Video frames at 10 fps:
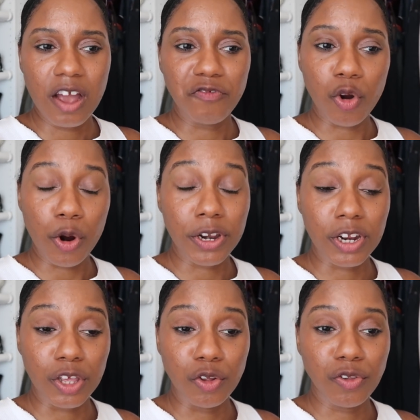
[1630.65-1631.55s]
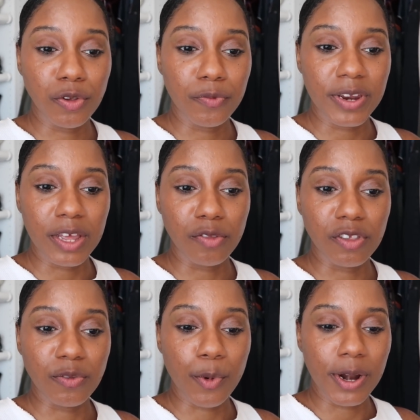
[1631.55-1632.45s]
recorded a YouTube video
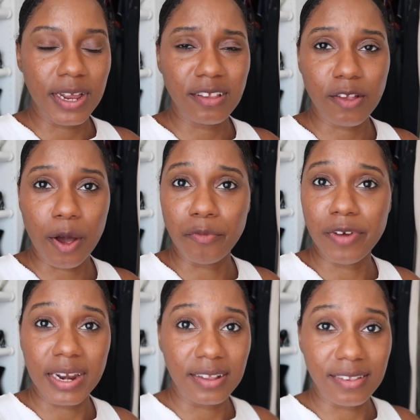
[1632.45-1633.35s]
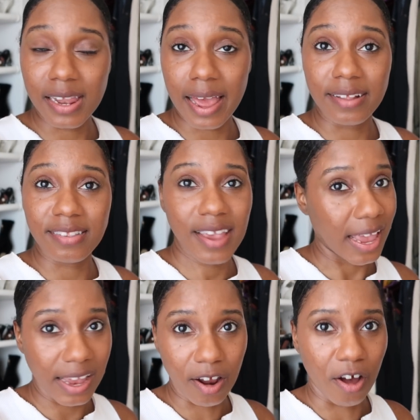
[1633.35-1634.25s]
this morning so I'm ready to like
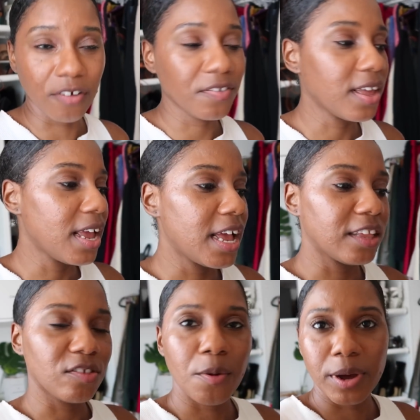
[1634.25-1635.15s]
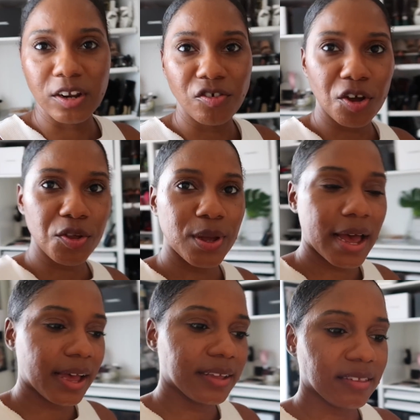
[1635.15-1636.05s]
take it off and so I'm going to show you
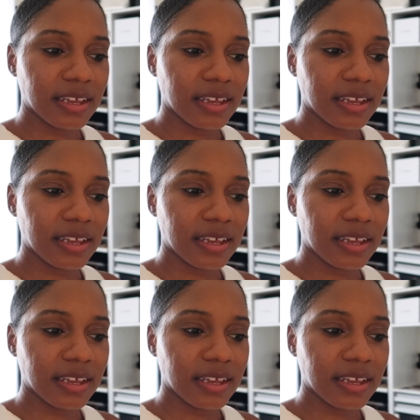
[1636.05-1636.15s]
guys